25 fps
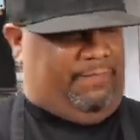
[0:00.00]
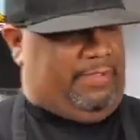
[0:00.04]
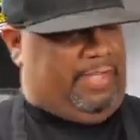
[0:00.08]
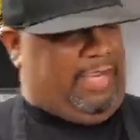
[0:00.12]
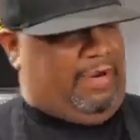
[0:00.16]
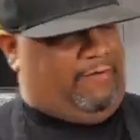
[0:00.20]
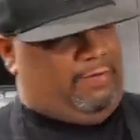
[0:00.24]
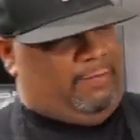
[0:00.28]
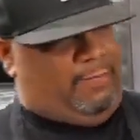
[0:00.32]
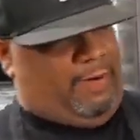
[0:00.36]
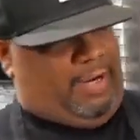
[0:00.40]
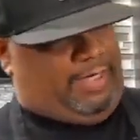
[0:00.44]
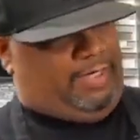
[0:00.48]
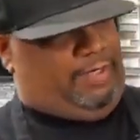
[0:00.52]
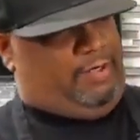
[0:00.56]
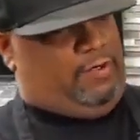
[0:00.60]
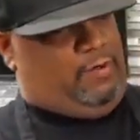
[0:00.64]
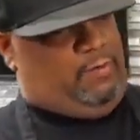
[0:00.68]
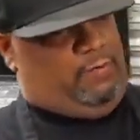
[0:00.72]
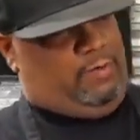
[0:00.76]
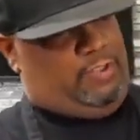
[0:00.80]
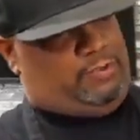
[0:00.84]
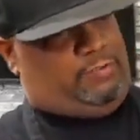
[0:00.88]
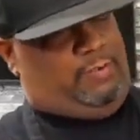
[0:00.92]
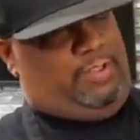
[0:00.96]
Everybody
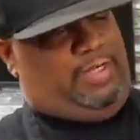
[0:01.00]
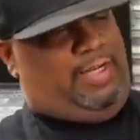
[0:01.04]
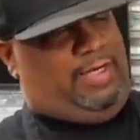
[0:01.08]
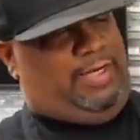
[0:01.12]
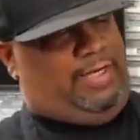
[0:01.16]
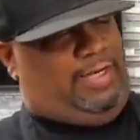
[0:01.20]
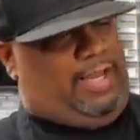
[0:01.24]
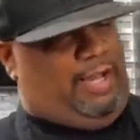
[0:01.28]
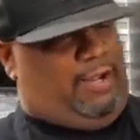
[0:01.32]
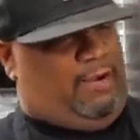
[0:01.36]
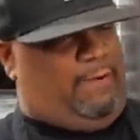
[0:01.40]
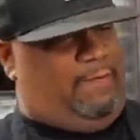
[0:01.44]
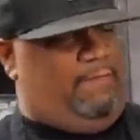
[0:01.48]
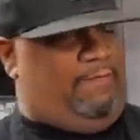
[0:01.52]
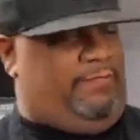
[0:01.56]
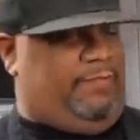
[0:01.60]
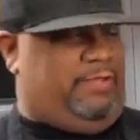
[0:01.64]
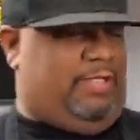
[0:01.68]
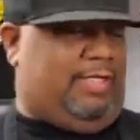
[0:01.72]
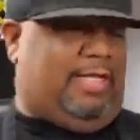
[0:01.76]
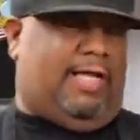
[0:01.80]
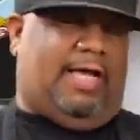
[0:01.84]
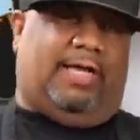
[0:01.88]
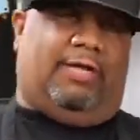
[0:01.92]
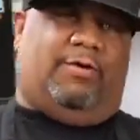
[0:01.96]
know once we get it out,
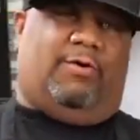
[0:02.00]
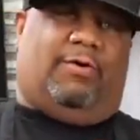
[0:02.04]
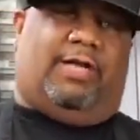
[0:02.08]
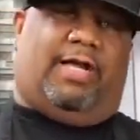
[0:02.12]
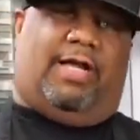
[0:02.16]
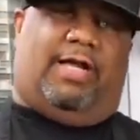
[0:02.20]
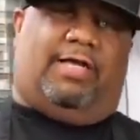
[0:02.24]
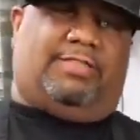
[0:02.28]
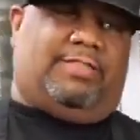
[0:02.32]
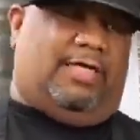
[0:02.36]
I know a lot